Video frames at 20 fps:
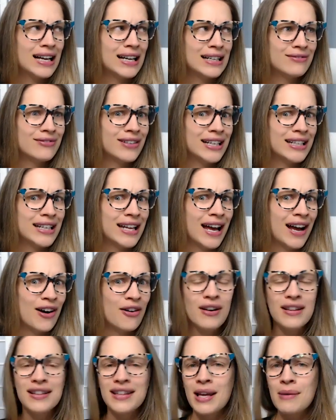right
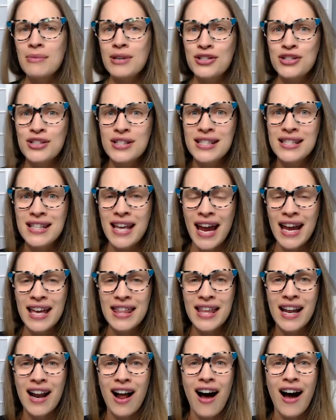now. Let me just say
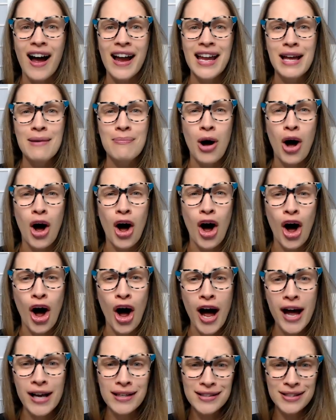that I am
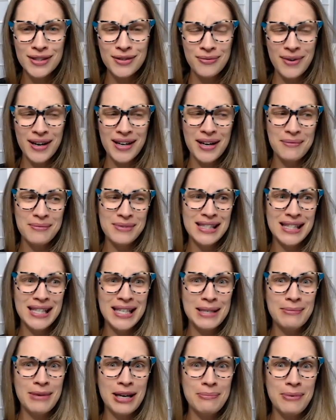hot when I'm
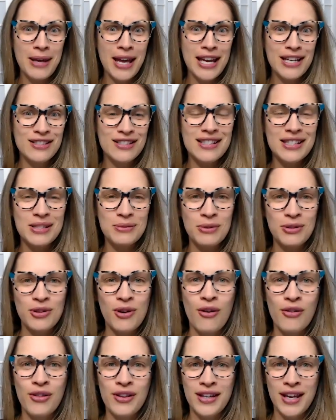seeing my patients with
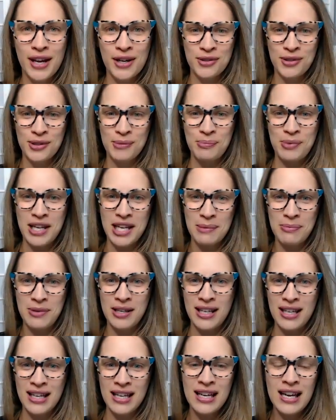all the extra
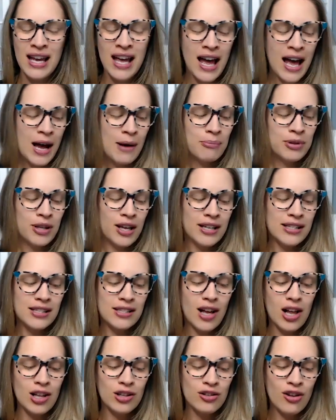PPE, plus
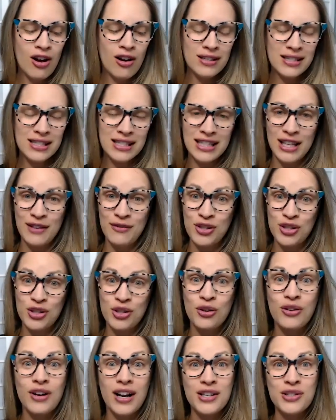a long sleeve
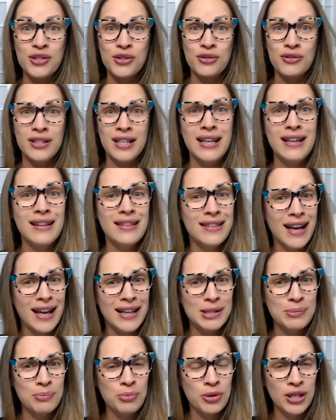shirt underneath.
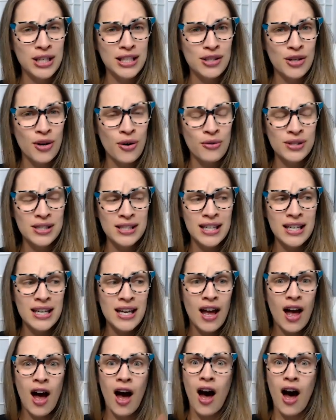That's pretty toasty